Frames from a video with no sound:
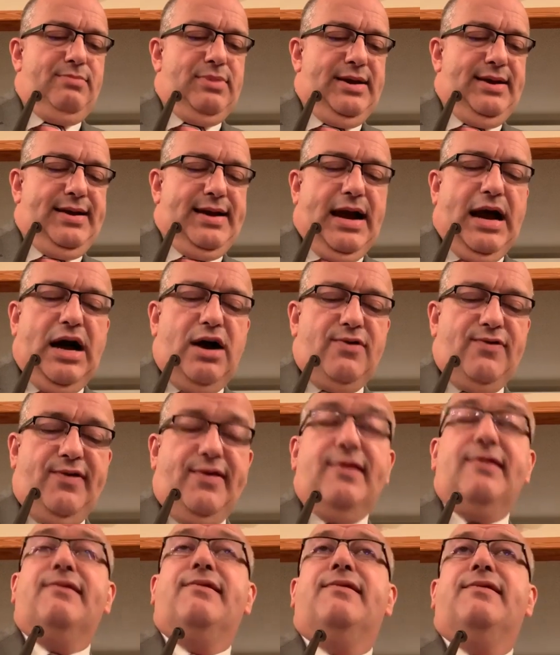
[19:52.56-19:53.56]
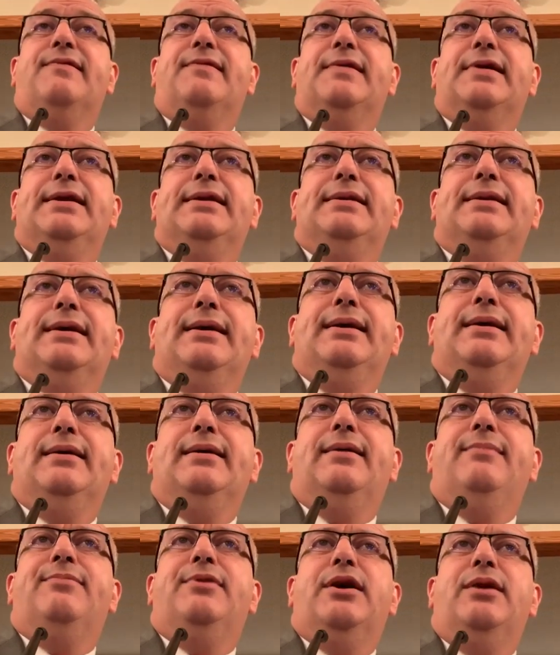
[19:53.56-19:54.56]
to be cautious in
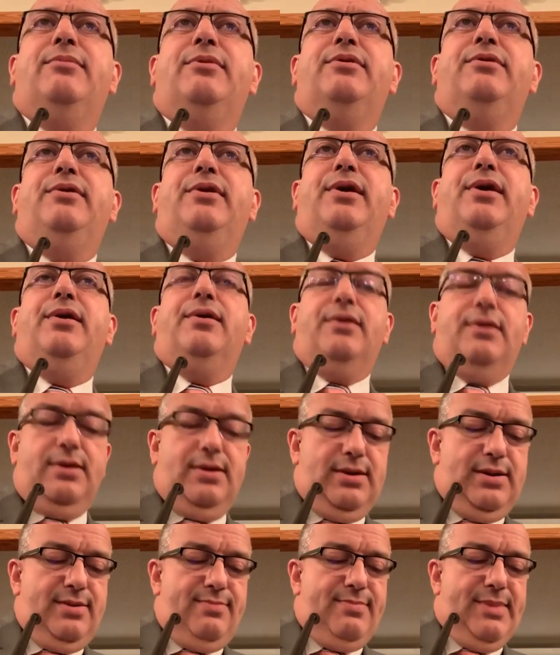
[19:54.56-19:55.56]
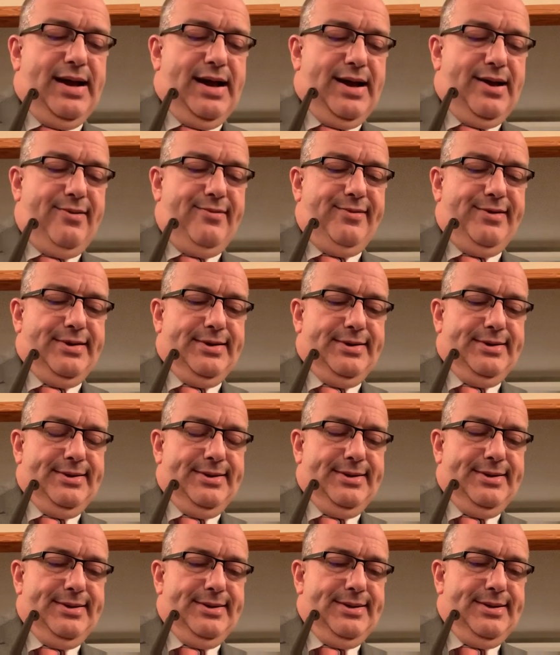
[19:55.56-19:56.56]
the upcoming year about
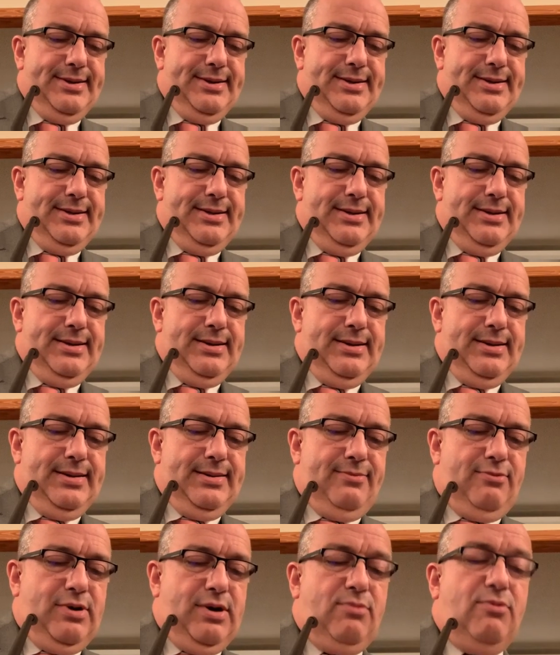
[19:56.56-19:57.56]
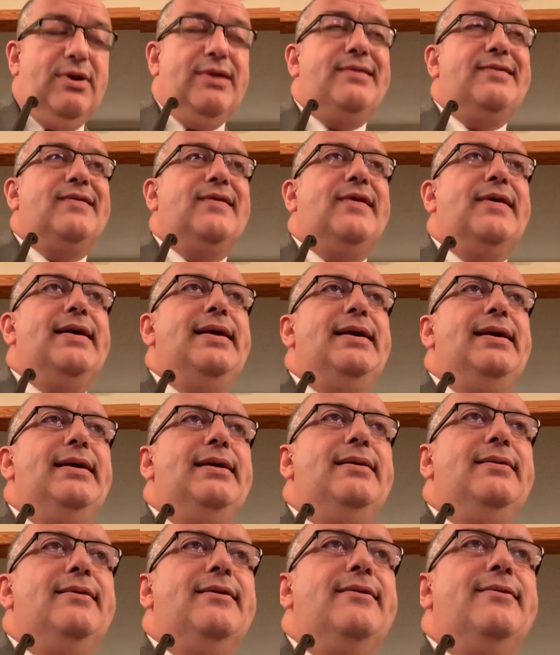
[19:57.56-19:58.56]
what we
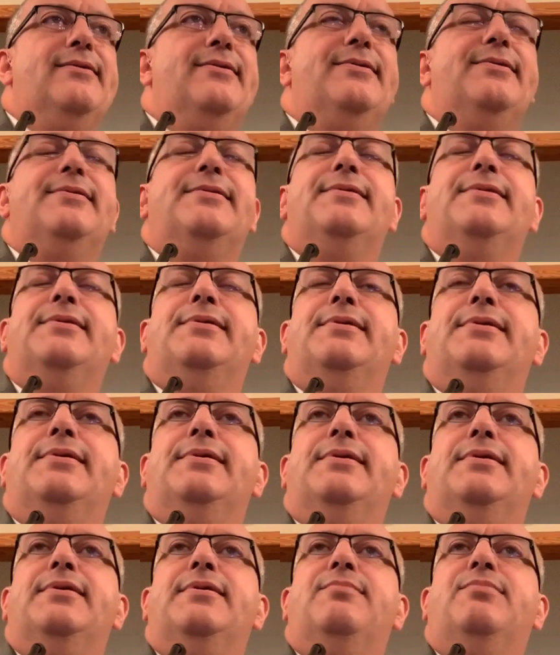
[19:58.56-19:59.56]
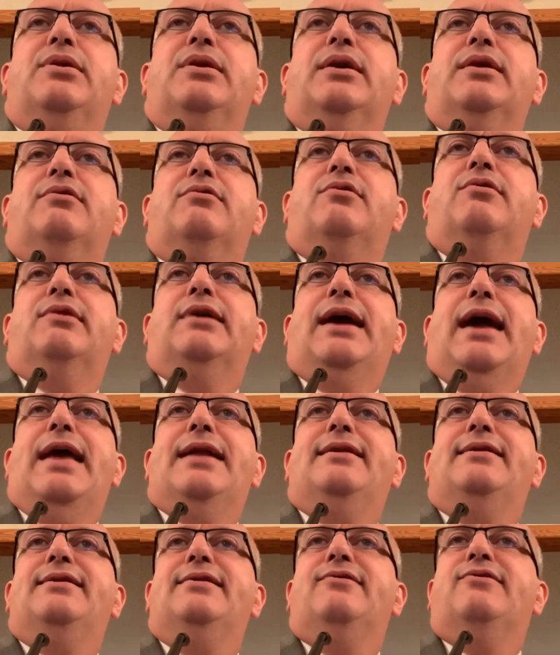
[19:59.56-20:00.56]
see political
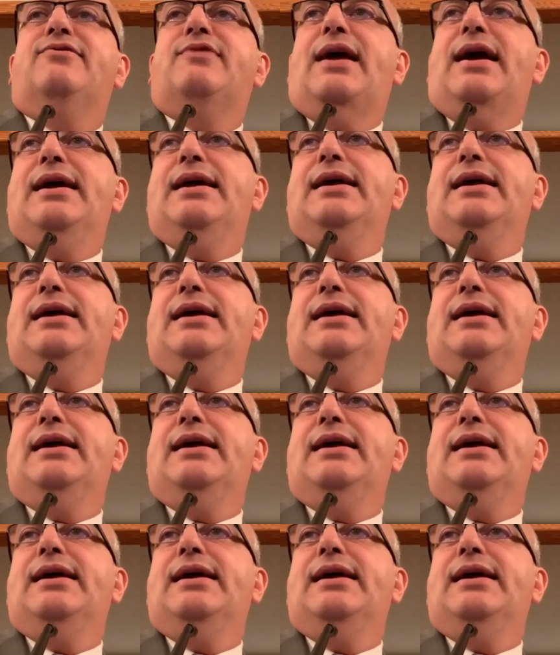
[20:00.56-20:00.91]
candidates